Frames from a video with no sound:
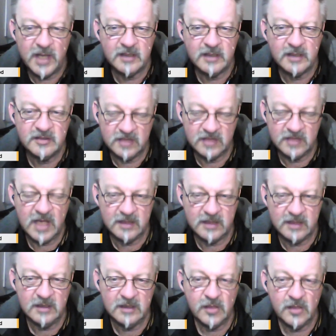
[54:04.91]
starting the
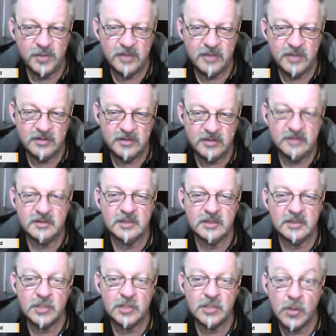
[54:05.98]
whole process and
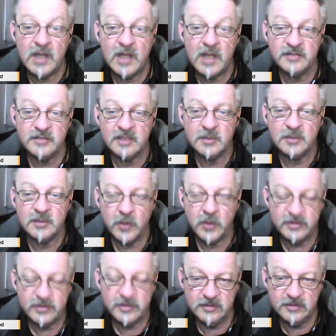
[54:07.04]
you asking them
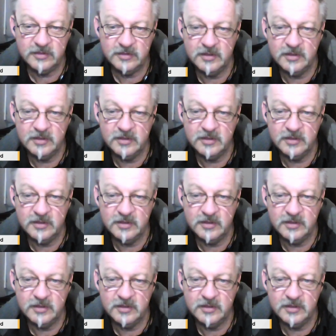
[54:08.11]
questions.